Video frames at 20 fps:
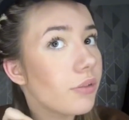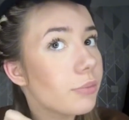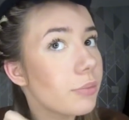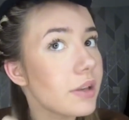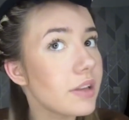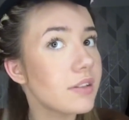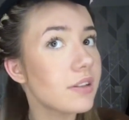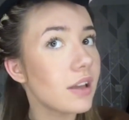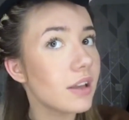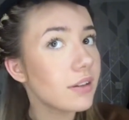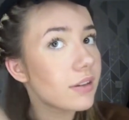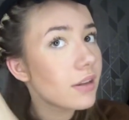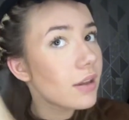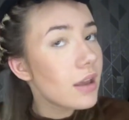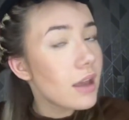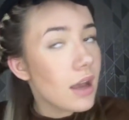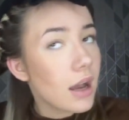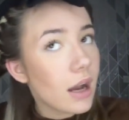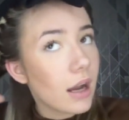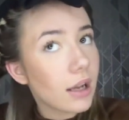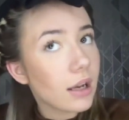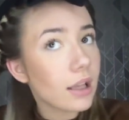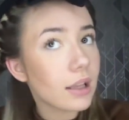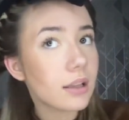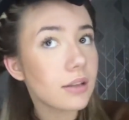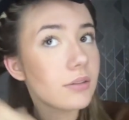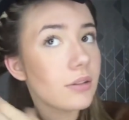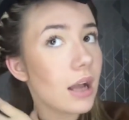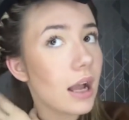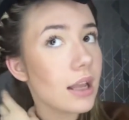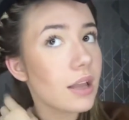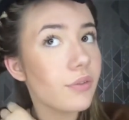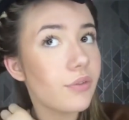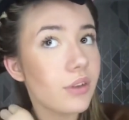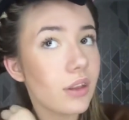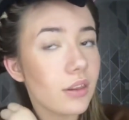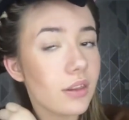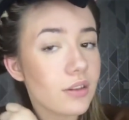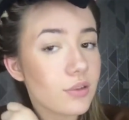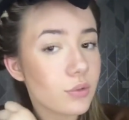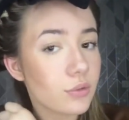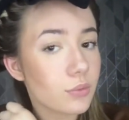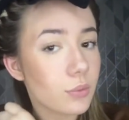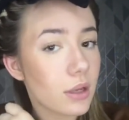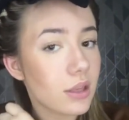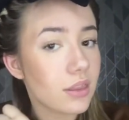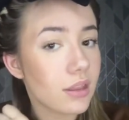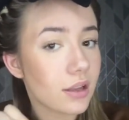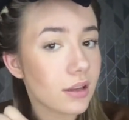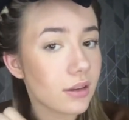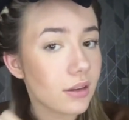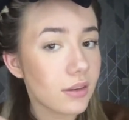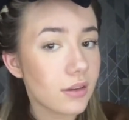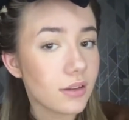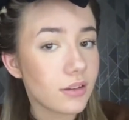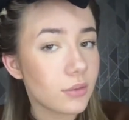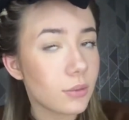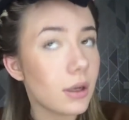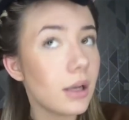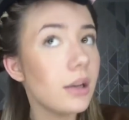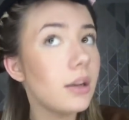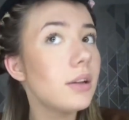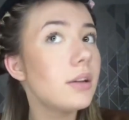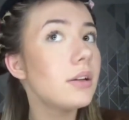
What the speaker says: pieces, and like I can feel this one's way thicker than this one,